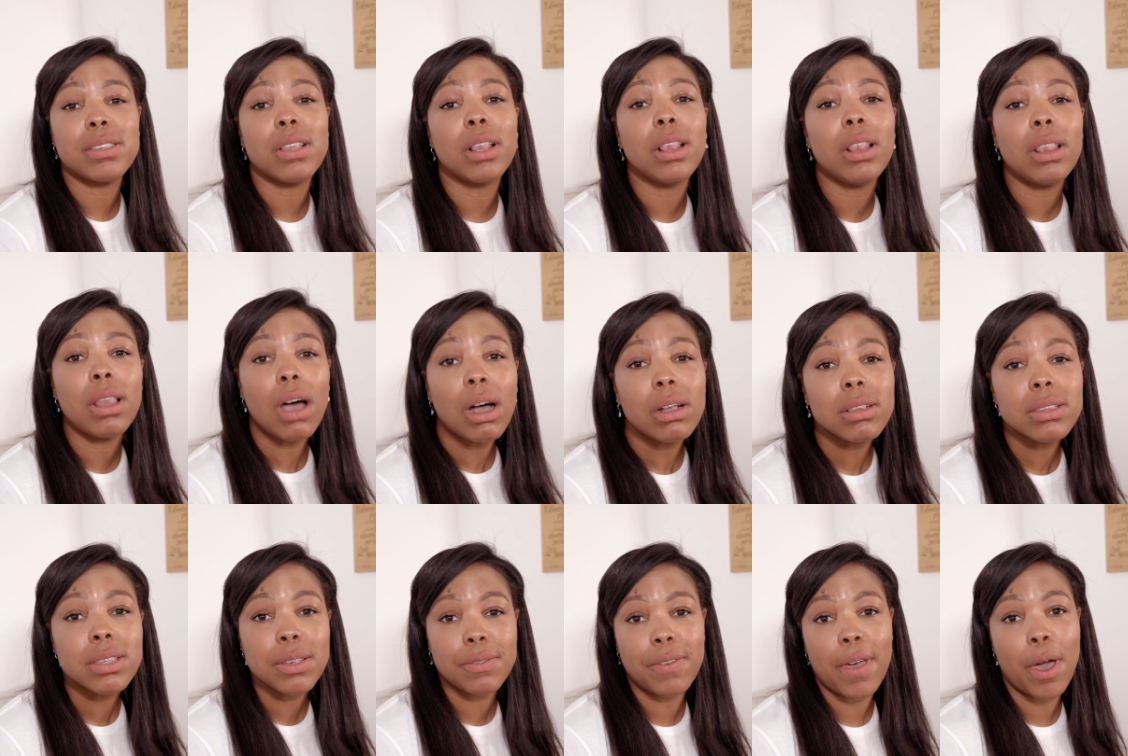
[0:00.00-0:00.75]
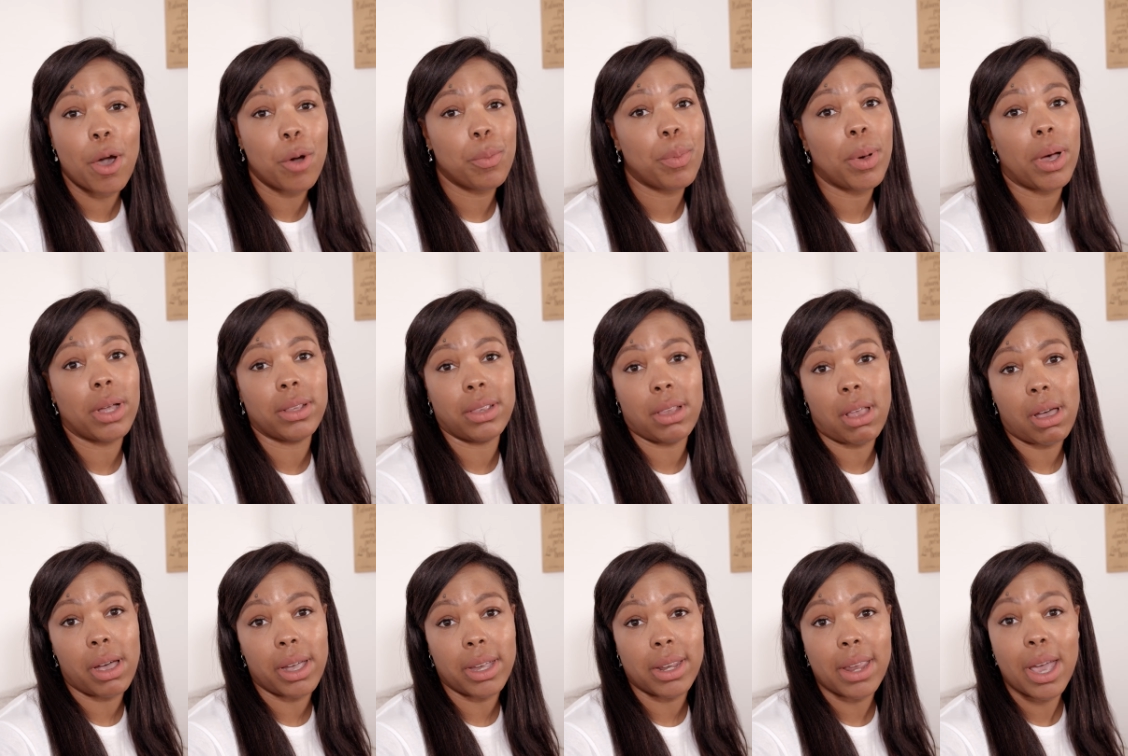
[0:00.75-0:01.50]
There's lots of help
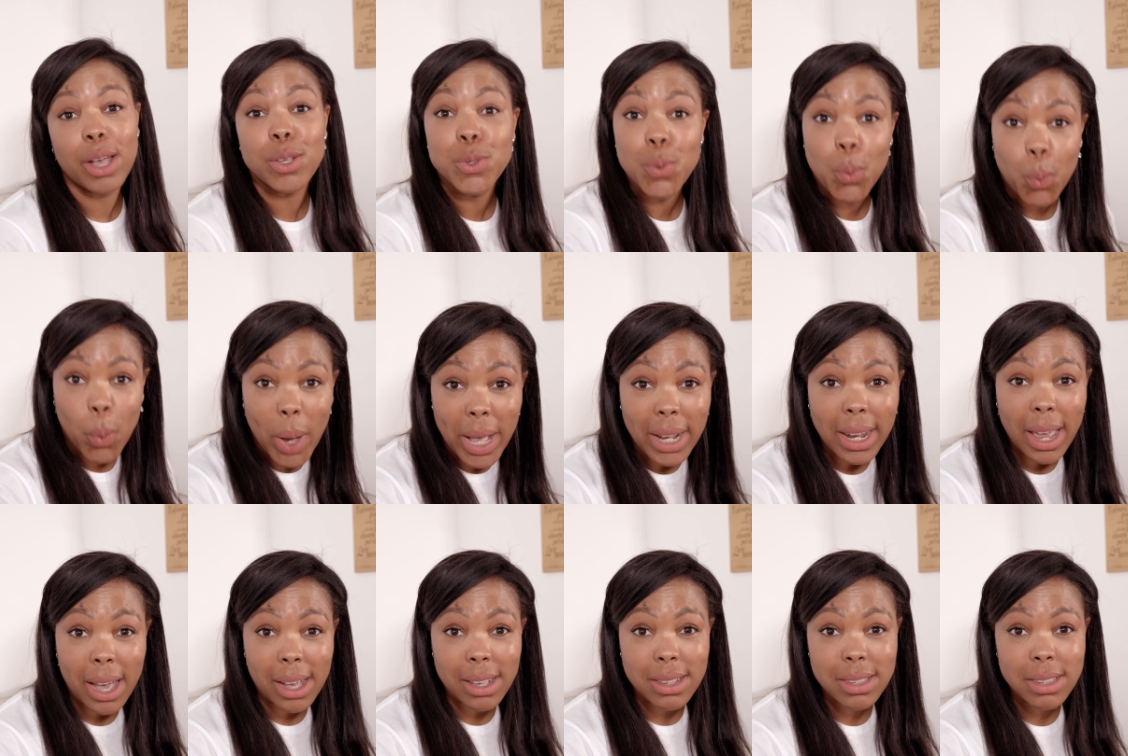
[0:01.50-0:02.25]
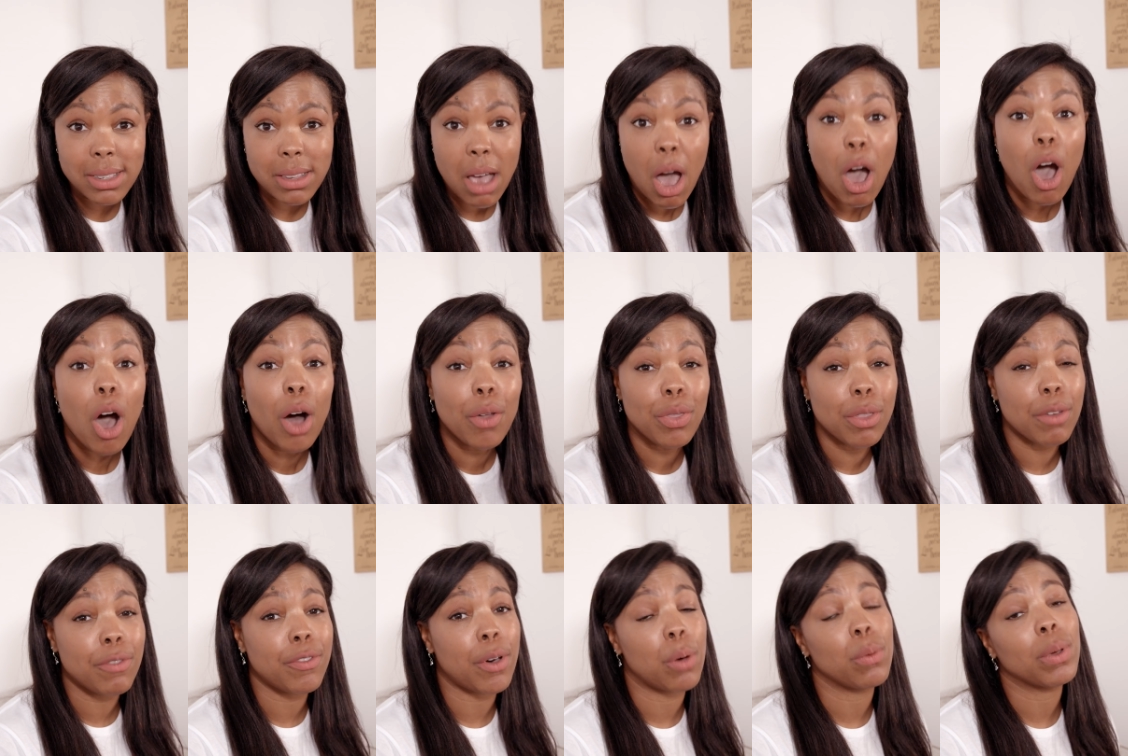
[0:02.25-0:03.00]
online as well as
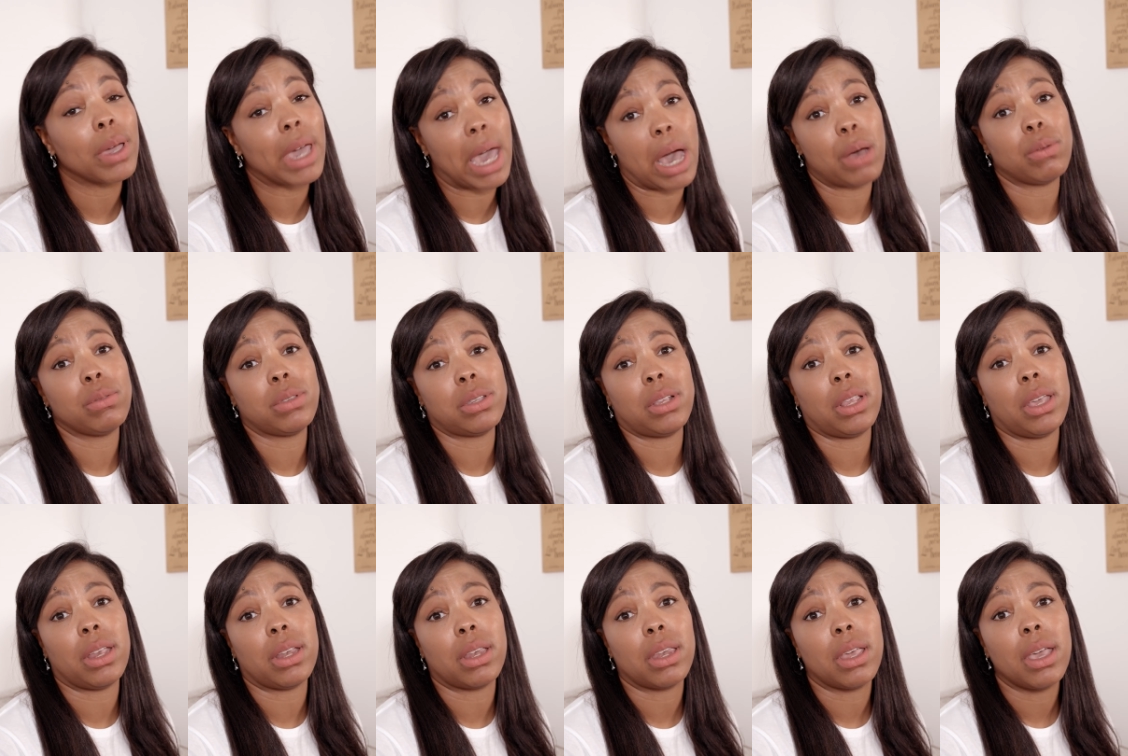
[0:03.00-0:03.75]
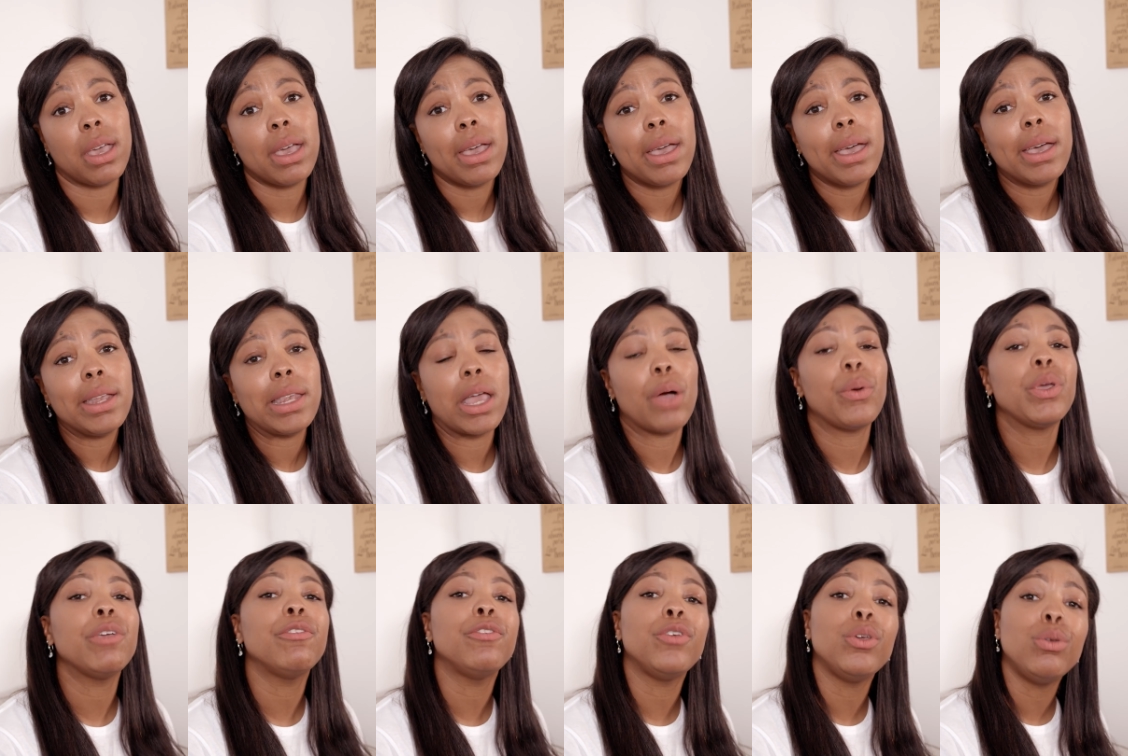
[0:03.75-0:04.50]
on the phone counselling.
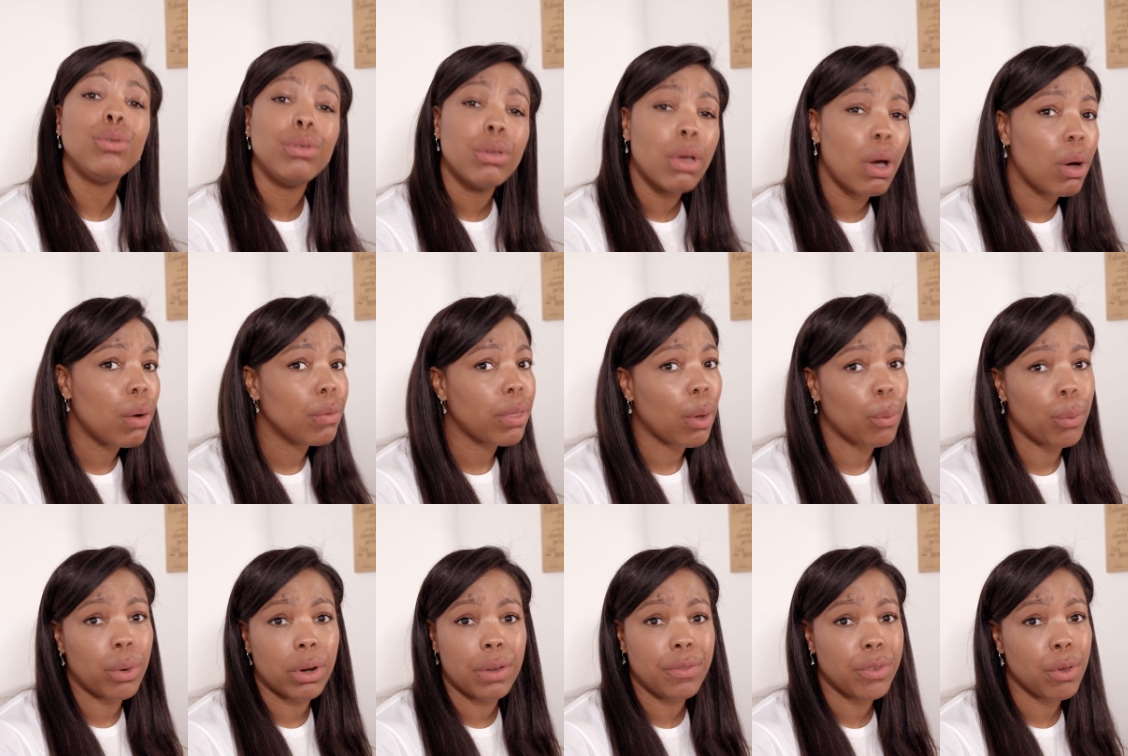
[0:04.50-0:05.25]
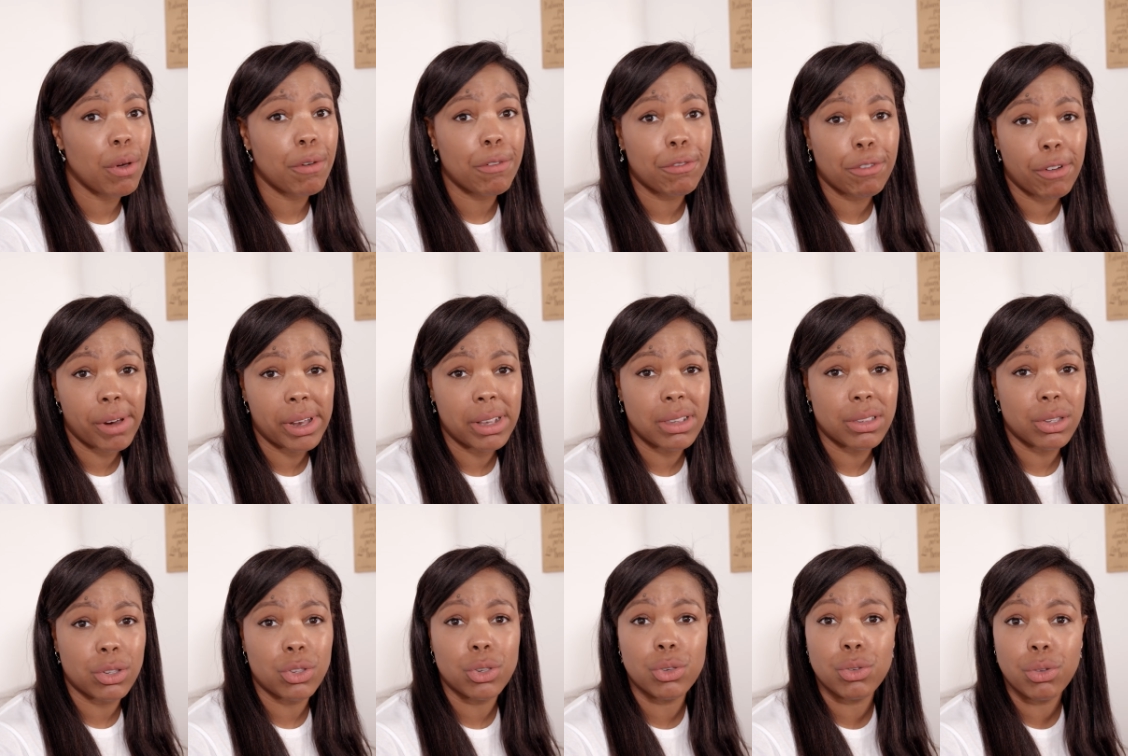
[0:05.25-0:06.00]
Now, if you know that one of your
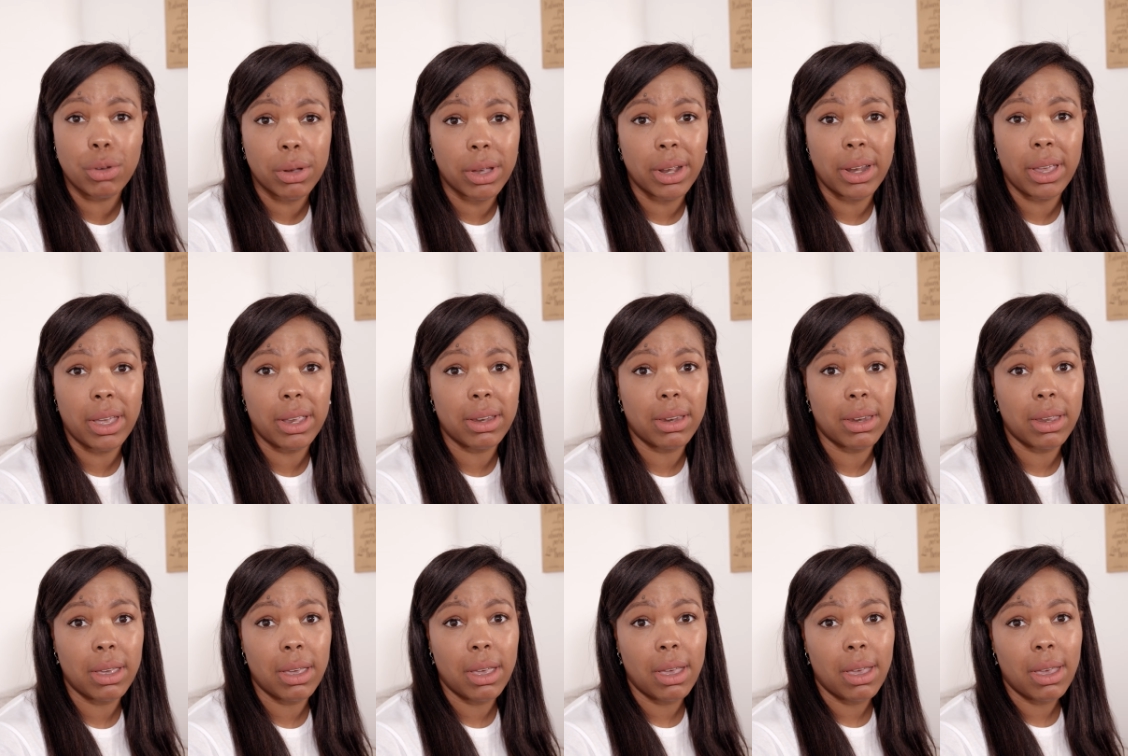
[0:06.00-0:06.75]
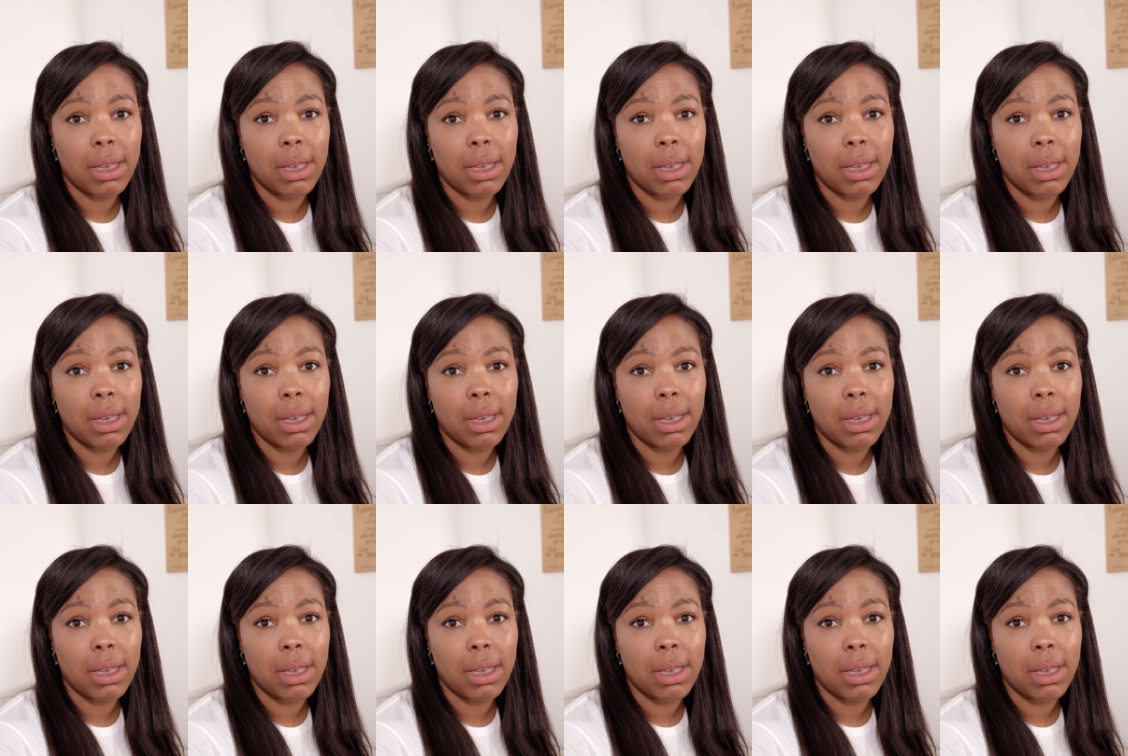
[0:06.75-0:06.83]
friends is struggling,